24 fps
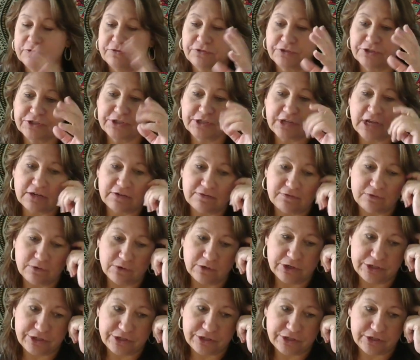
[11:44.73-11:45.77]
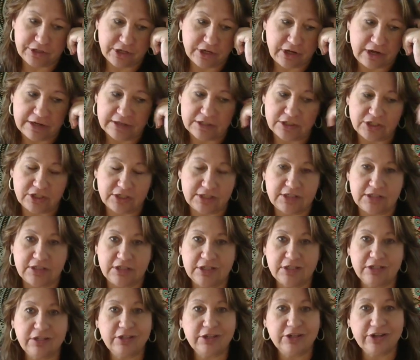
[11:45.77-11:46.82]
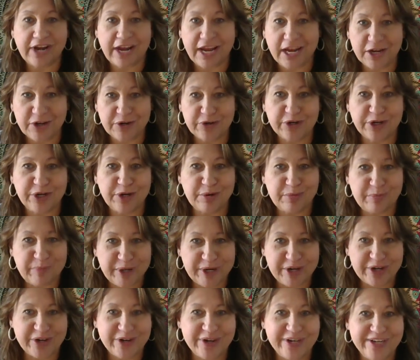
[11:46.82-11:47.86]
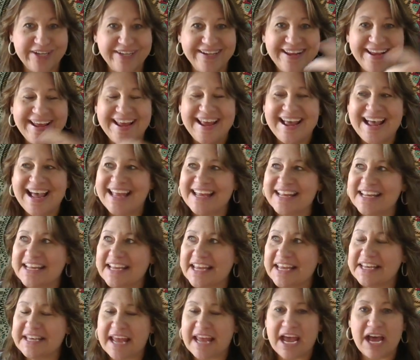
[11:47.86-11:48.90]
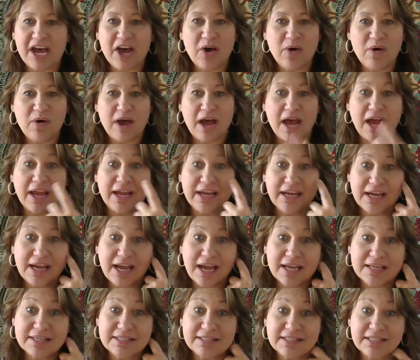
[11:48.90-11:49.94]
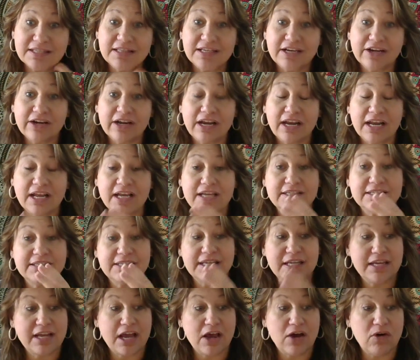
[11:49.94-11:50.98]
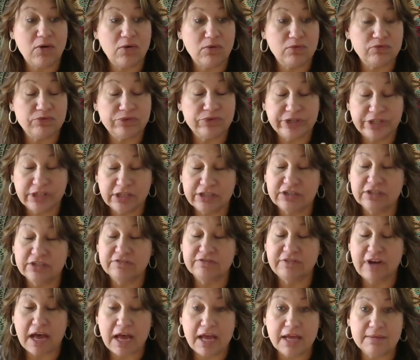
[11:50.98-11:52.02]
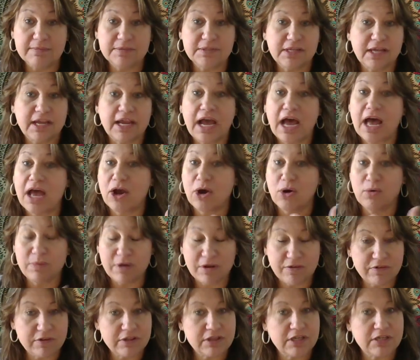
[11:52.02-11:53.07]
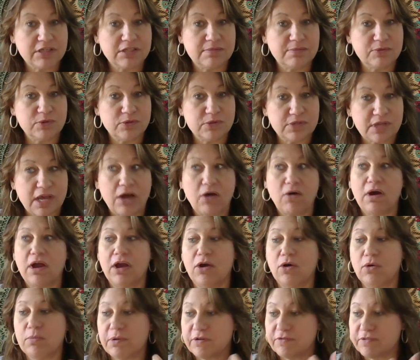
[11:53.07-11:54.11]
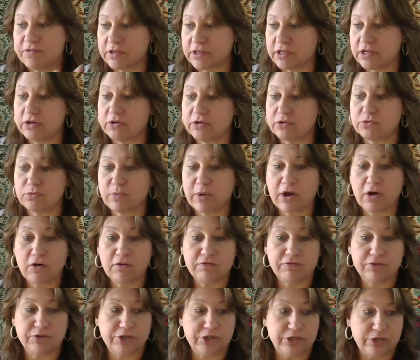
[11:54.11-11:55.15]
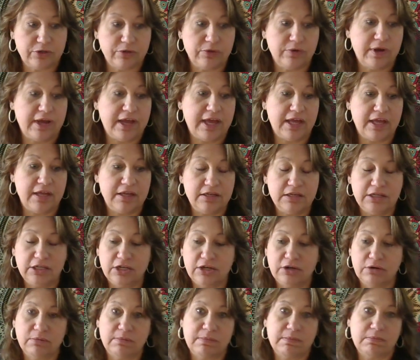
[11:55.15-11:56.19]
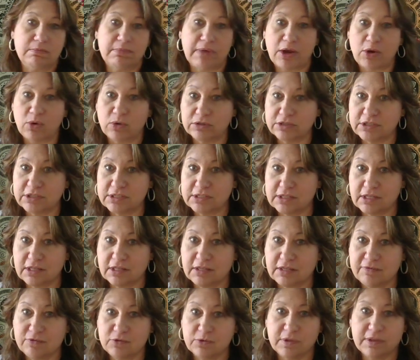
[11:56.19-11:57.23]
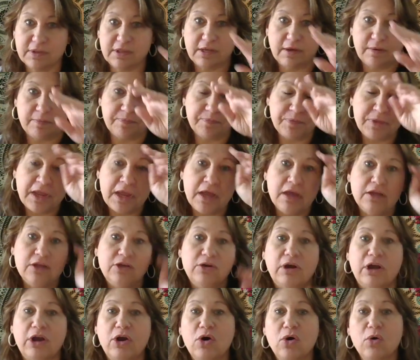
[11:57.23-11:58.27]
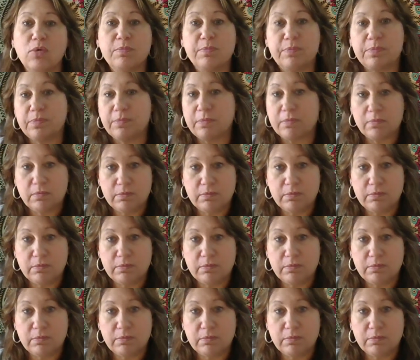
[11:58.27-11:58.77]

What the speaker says: First got divorced. It's just, you're angry, you're bitter. And now I sit there and I send out really good vibes. Like, I hope everything smooths out. I hope everything goes well for you. And, my oldest son lives with him. I hope,